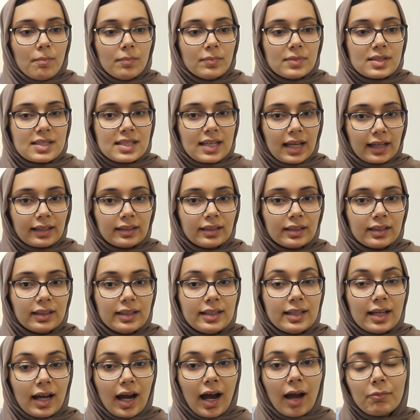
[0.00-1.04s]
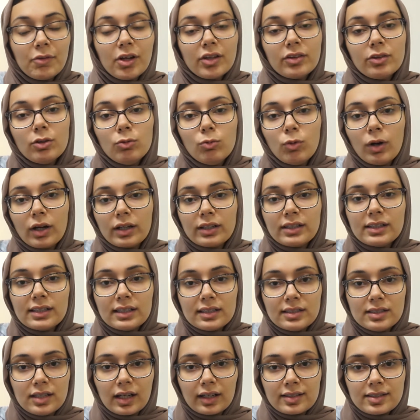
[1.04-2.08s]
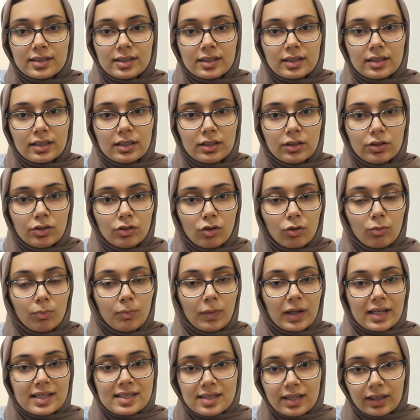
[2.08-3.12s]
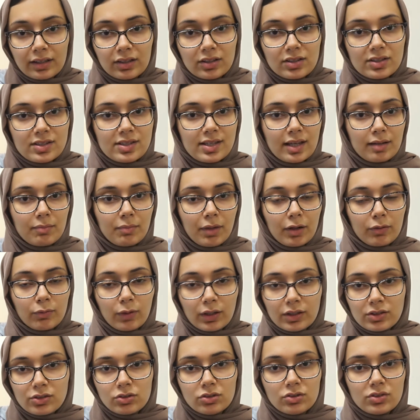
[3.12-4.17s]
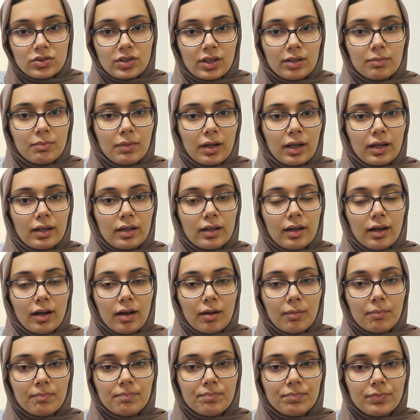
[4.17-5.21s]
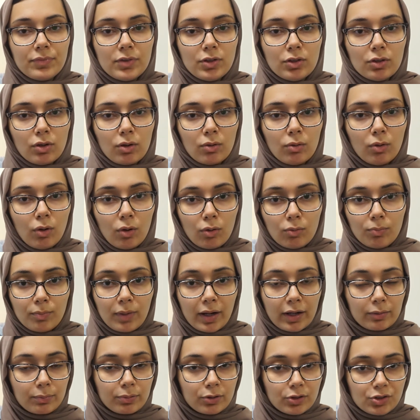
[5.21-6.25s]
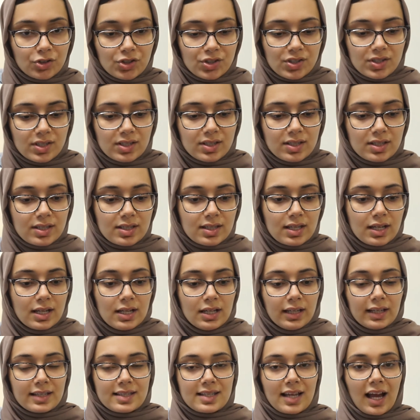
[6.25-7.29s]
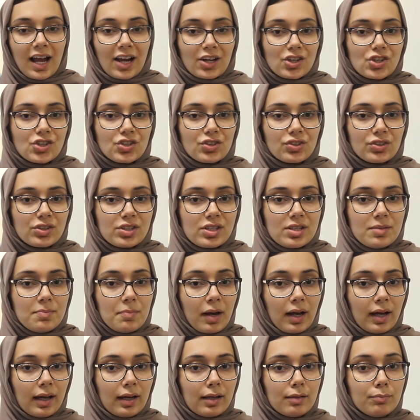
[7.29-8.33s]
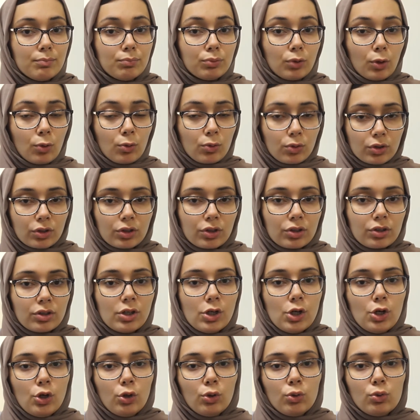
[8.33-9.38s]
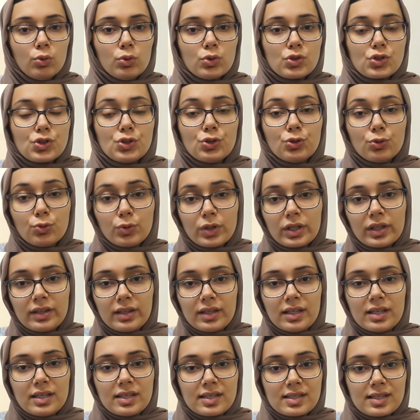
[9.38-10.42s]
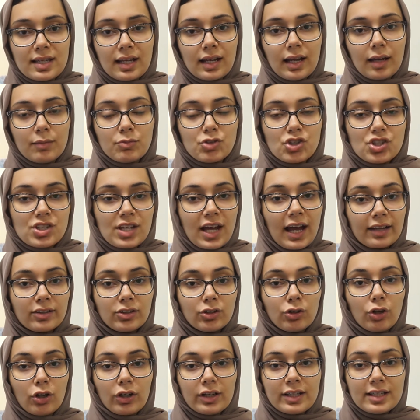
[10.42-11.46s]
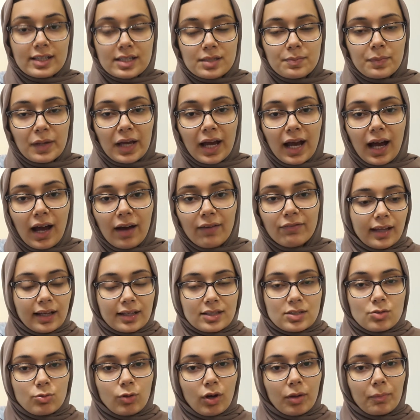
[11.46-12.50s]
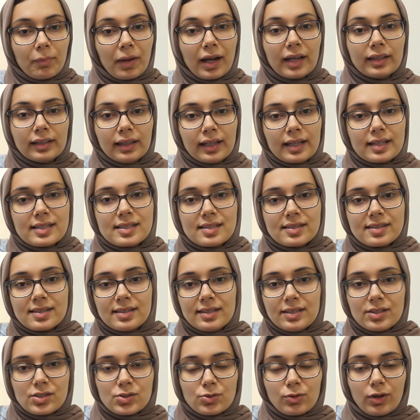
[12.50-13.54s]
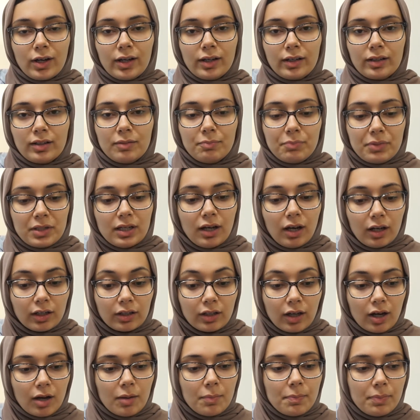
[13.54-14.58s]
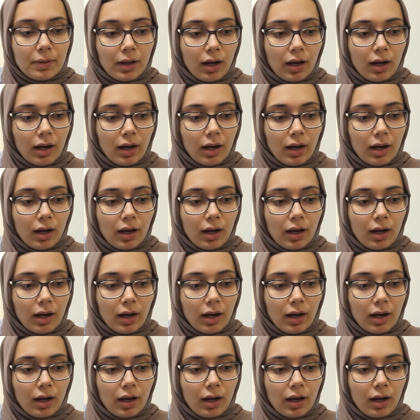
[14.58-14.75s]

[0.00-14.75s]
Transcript: technically I'm not the one conducting my sales and my rentals and my home buyer purchases. It's actually my broker who's doing these, and I'm just acting on his behalf. That's why my license needs to be hung up